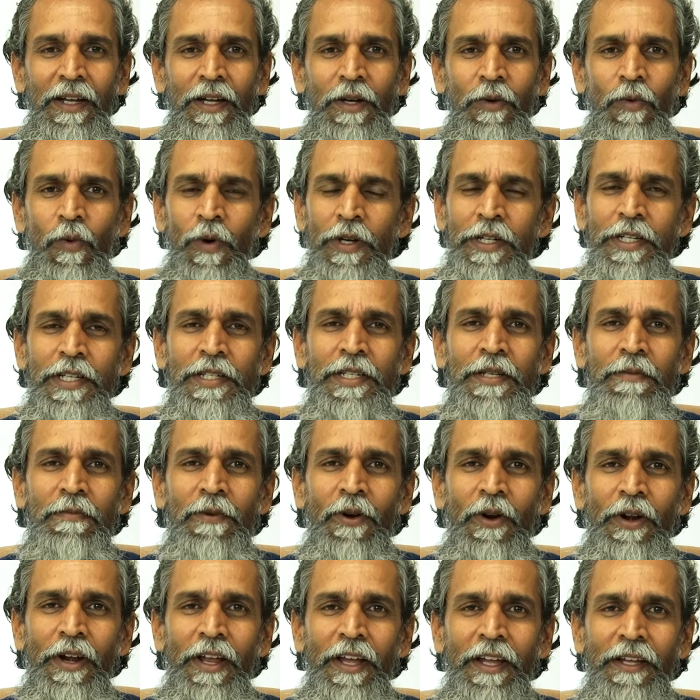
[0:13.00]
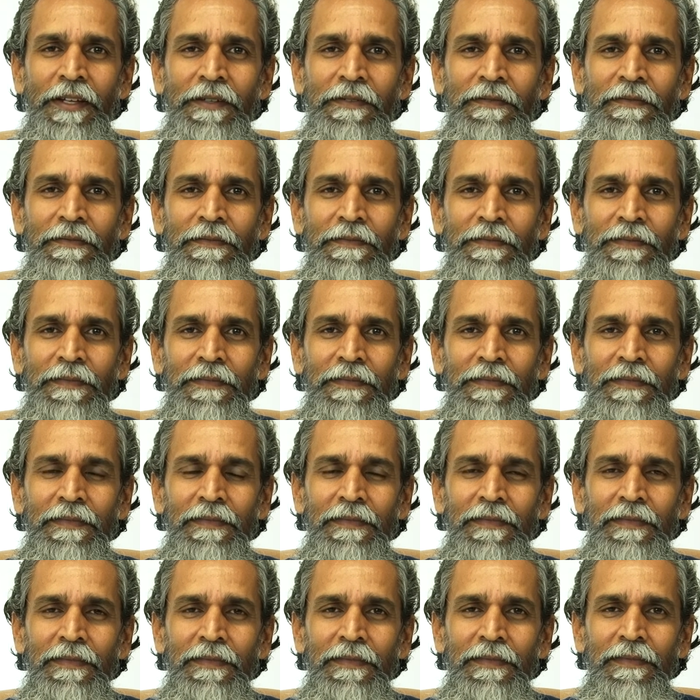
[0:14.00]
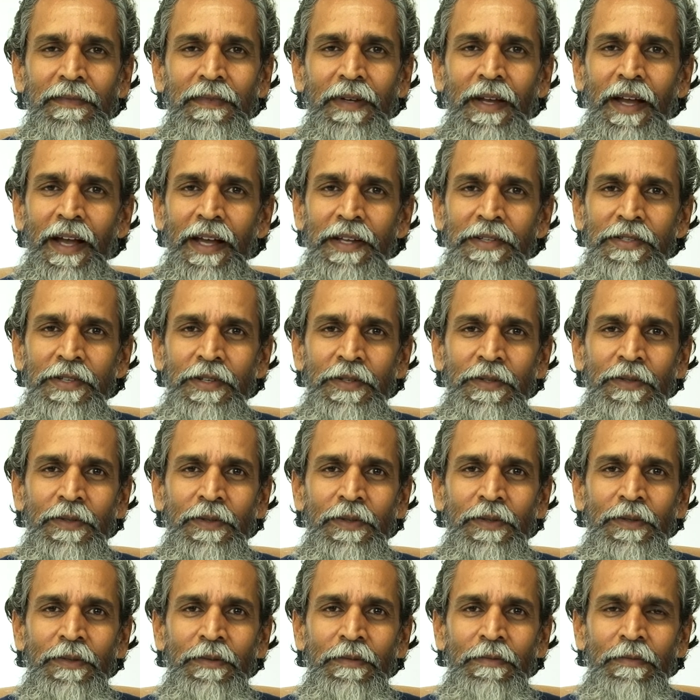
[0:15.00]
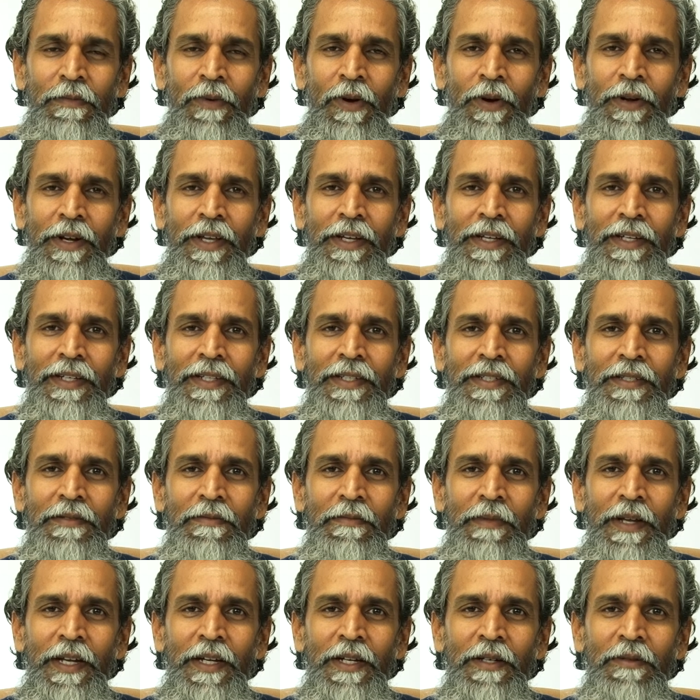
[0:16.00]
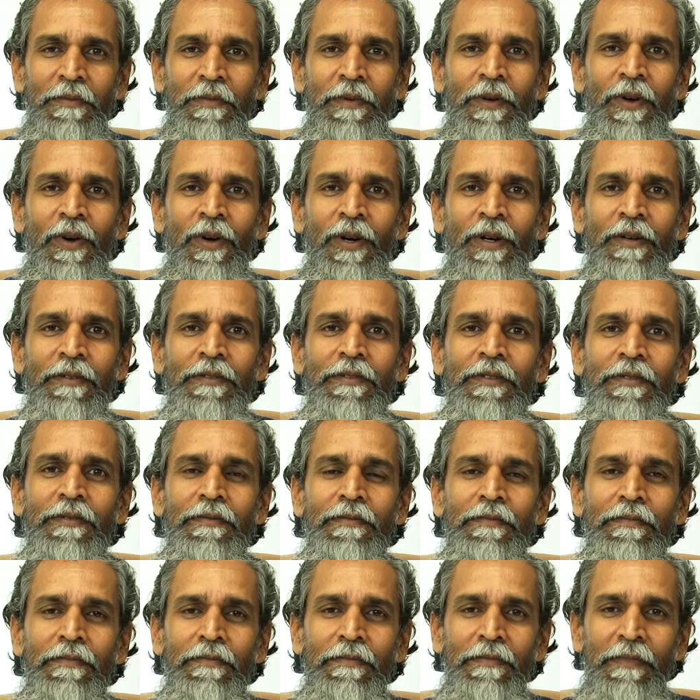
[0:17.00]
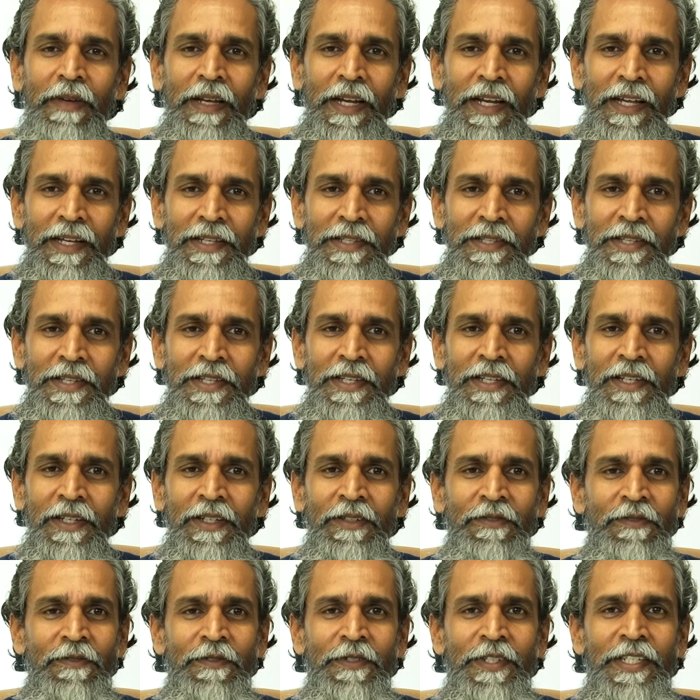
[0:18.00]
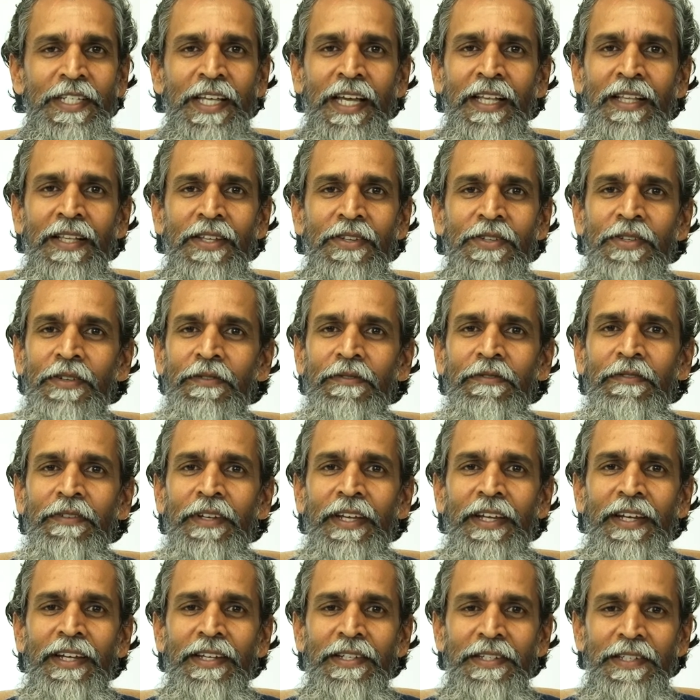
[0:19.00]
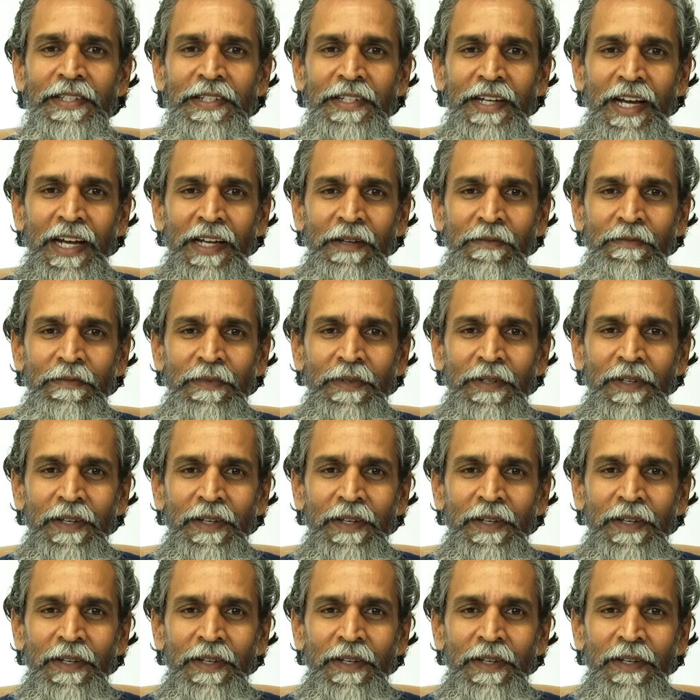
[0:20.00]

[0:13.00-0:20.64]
What is a body? As you know, body is made up of millions of cells of various types.